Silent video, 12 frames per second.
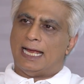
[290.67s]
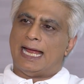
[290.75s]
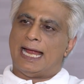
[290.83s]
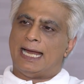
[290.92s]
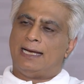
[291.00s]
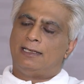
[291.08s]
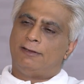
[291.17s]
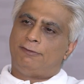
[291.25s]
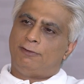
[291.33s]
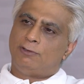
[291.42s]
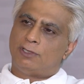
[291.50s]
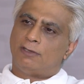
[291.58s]
and the
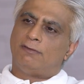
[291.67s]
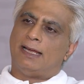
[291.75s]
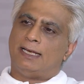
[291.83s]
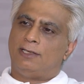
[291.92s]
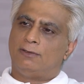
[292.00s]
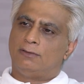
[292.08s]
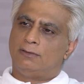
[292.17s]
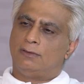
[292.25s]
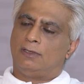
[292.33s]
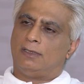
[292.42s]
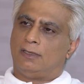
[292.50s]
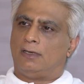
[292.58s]
future value,
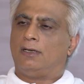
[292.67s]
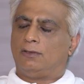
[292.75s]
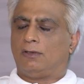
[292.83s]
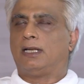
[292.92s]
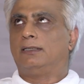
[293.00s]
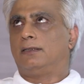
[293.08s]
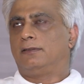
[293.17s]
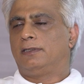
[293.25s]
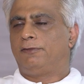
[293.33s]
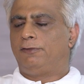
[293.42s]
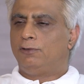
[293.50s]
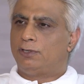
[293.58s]
or rather
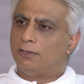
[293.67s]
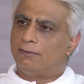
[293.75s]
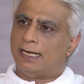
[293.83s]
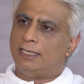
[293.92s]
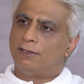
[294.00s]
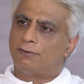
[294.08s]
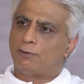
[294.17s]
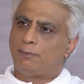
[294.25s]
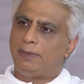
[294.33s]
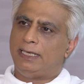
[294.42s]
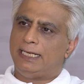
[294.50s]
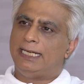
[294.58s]
the future value of
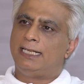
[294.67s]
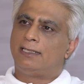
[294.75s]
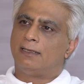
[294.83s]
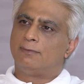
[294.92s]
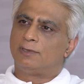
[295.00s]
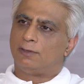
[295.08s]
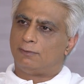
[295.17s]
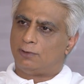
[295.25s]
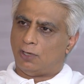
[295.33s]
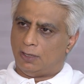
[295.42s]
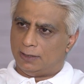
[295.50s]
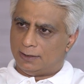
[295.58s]
rupee in terms of
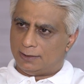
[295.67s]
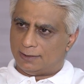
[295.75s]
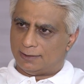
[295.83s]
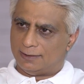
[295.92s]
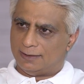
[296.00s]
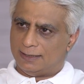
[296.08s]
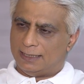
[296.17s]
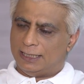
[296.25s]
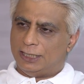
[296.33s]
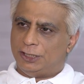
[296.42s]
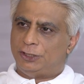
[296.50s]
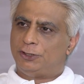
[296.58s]
dollars
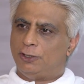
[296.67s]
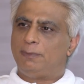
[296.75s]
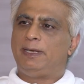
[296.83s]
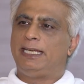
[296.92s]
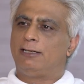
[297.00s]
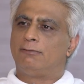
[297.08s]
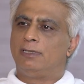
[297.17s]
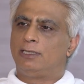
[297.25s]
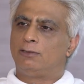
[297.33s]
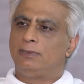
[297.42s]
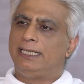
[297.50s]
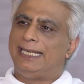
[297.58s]
should be equal
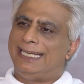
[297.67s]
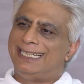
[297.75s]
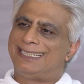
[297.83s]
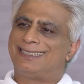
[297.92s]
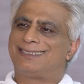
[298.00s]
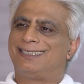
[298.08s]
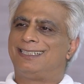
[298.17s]
to the interest